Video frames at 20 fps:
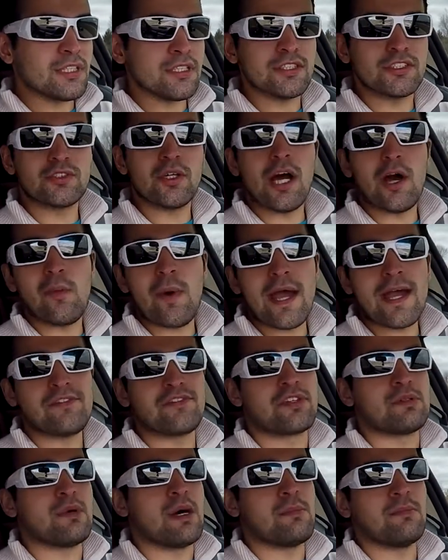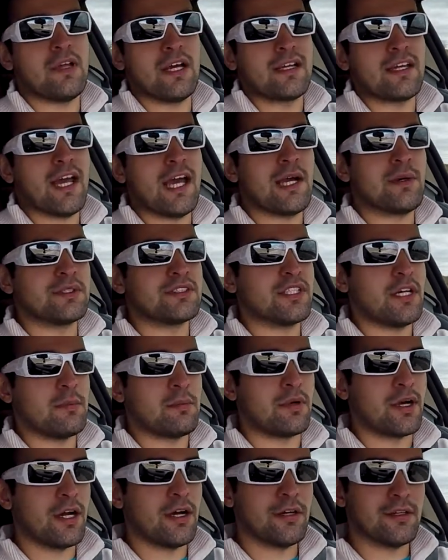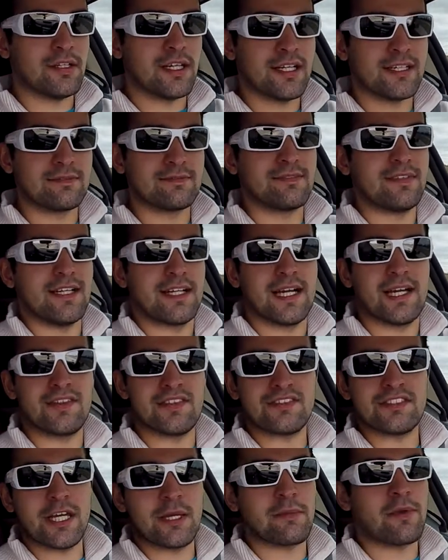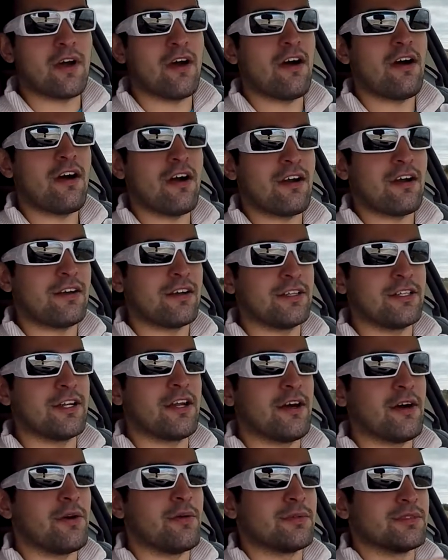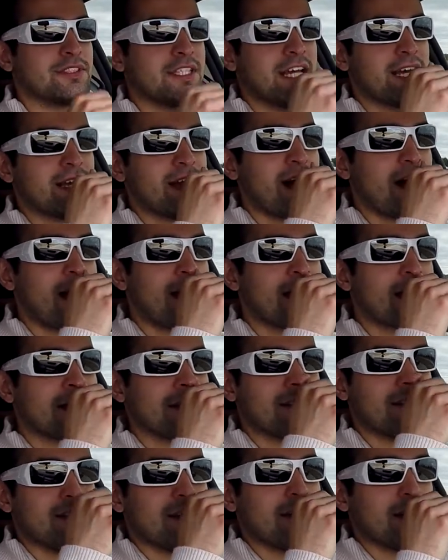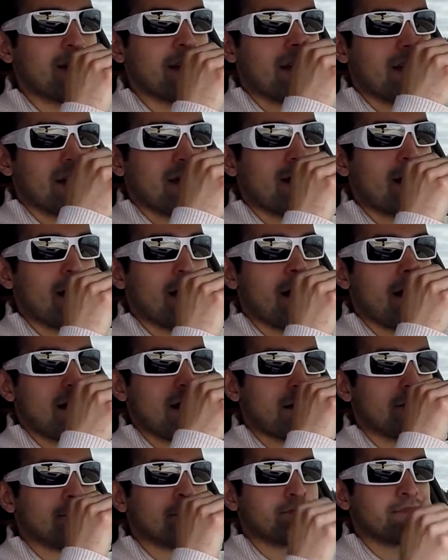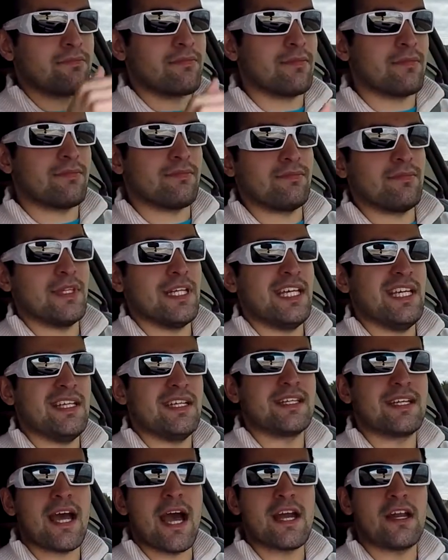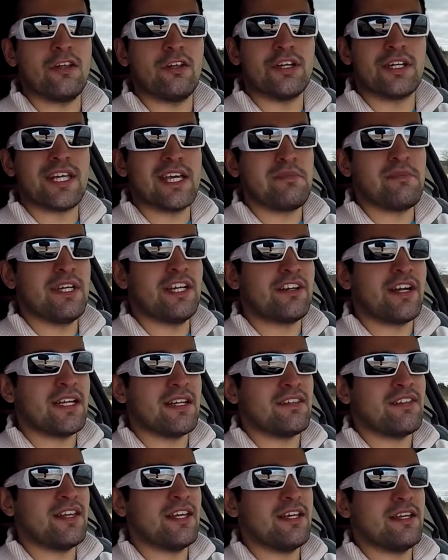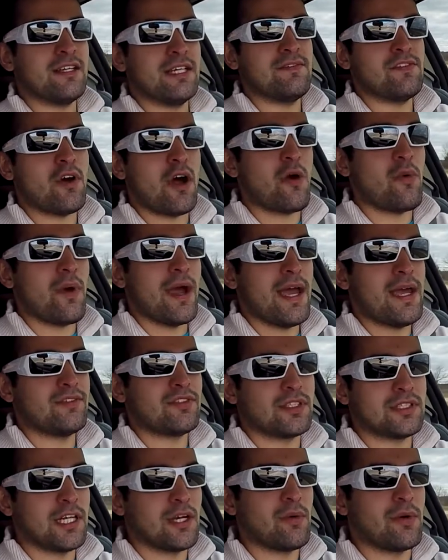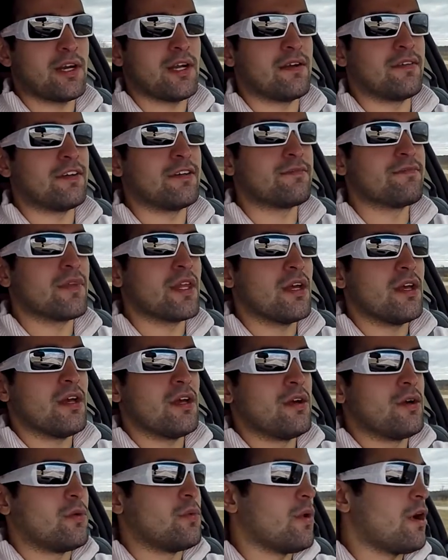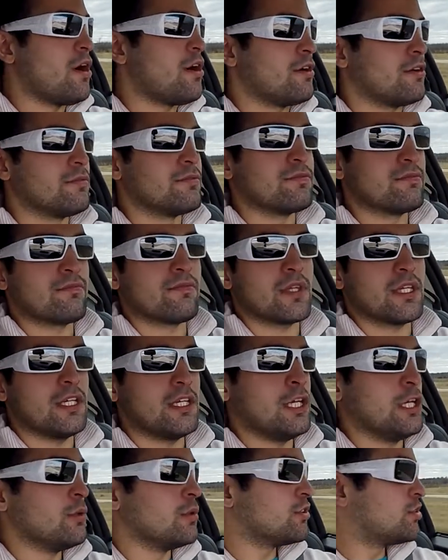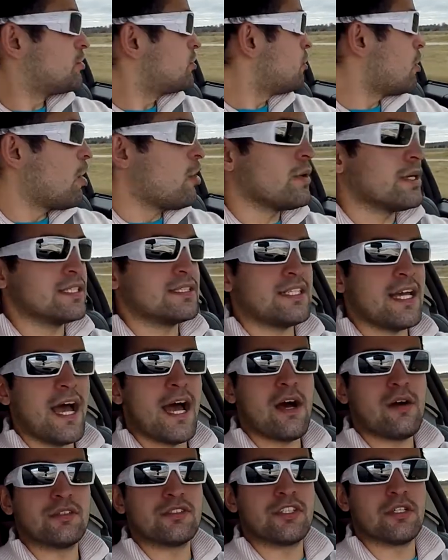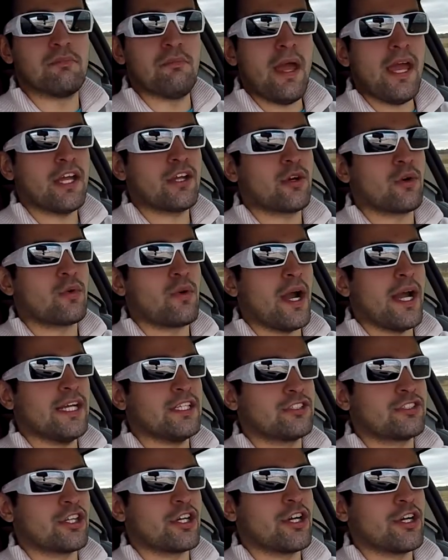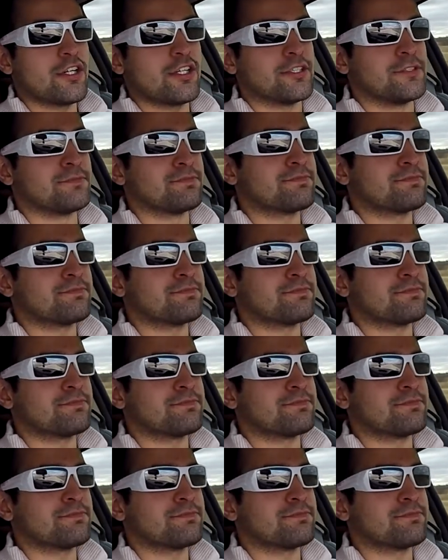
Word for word: So I waved to him. I'm like, "Hey, what's up, bro? Like, I got the same car, you know, saying hi." Um, he didn't kind of look at me or anything, though I waved, so I'm like, whatever. Well, he was slowing down to make a right turn.